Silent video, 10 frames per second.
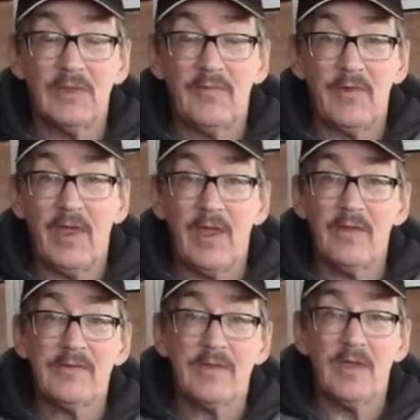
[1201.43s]
everything
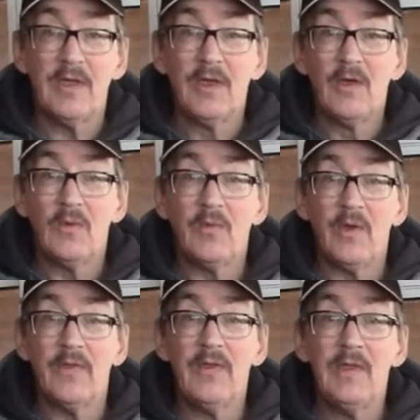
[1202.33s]
else with
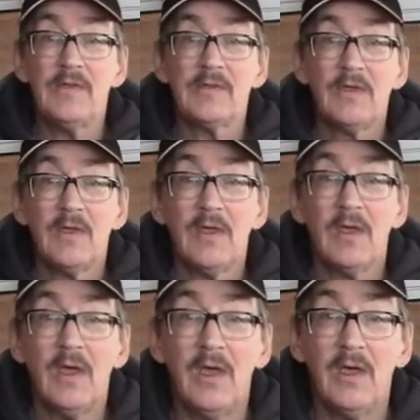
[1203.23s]
one of these,
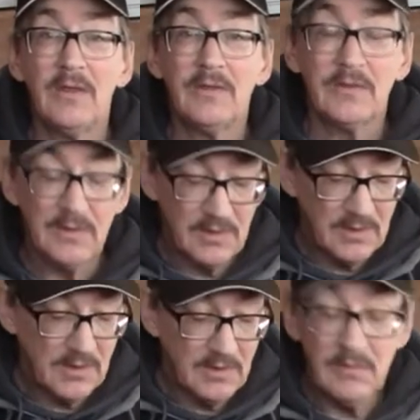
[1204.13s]
and
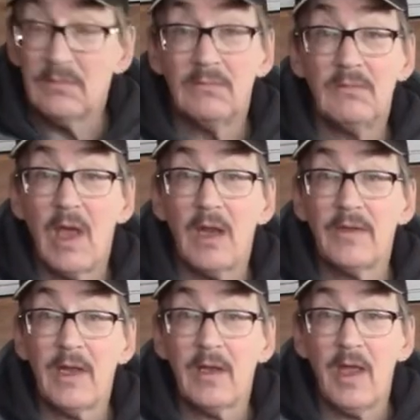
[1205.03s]

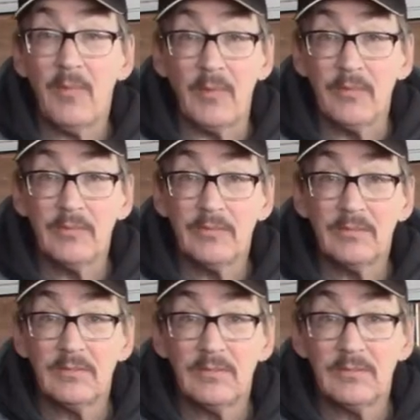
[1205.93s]
that'll help
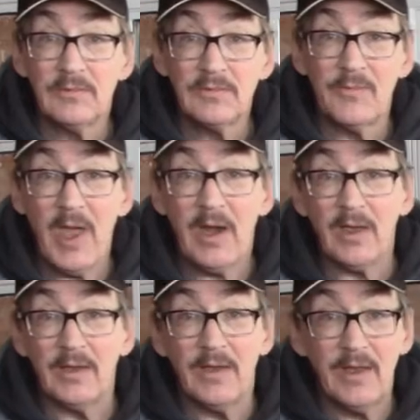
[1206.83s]

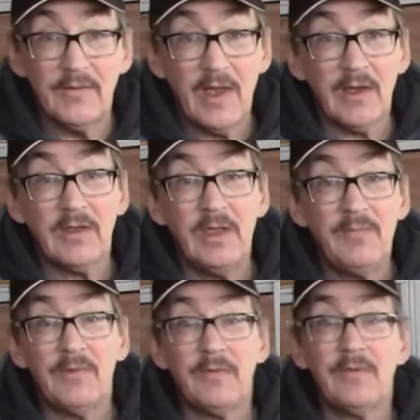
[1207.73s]
dramatically. That'll
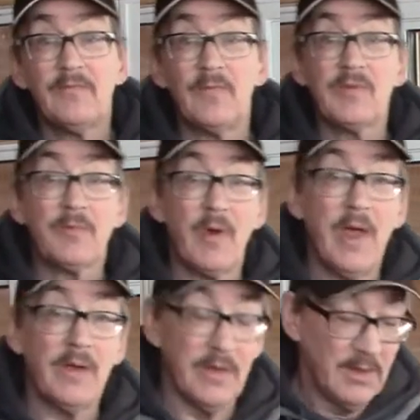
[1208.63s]
keep it from
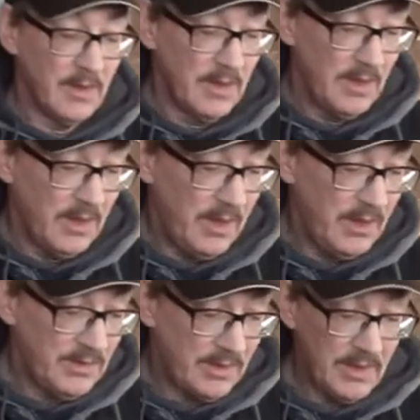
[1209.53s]
spreading.
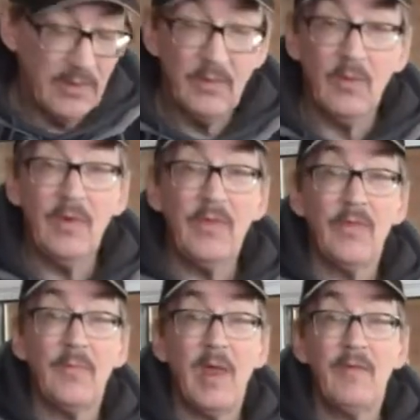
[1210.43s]
And one of the
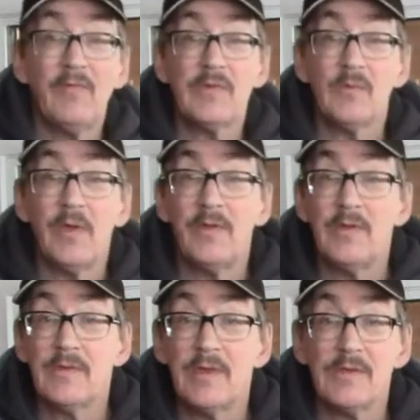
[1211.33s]
other benefits of one of
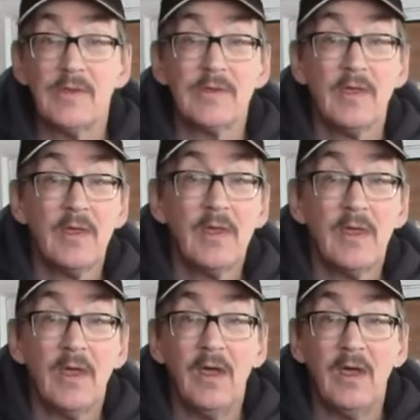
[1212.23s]
these things is
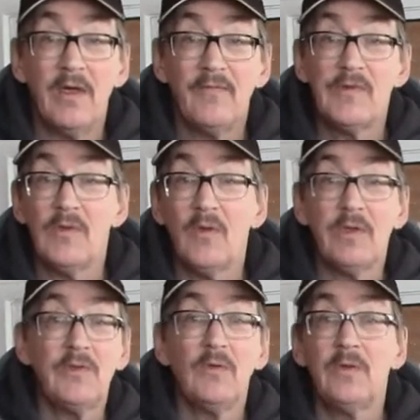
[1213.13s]
If it's the
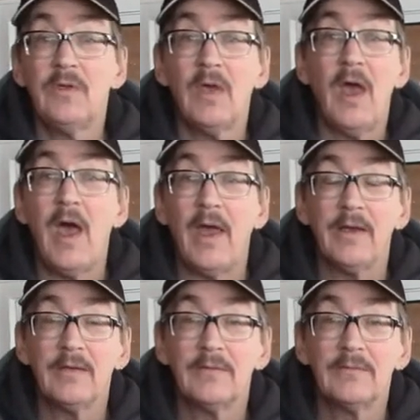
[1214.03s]
only tool you got,